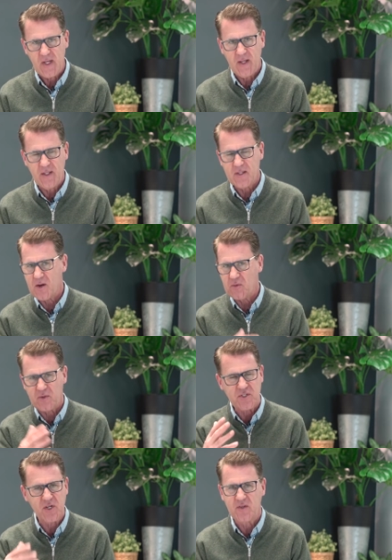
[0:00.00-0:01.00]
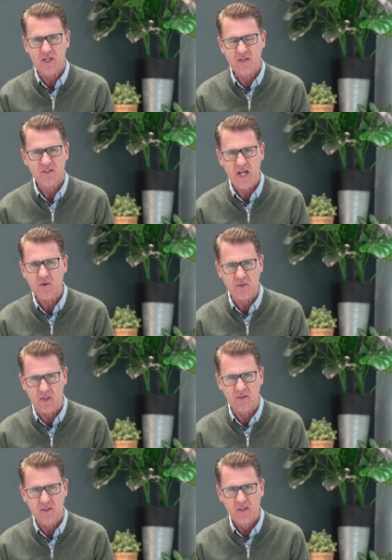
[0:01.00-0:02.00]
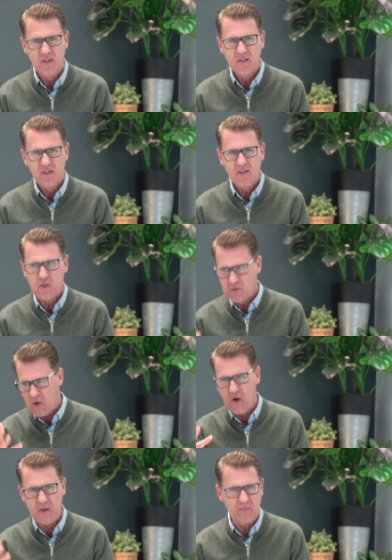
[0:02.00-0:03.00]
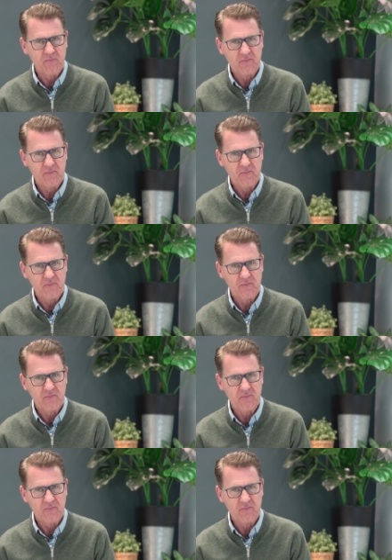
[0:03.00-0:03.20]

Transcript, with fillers: In other words, he didn't tell you, you caught him.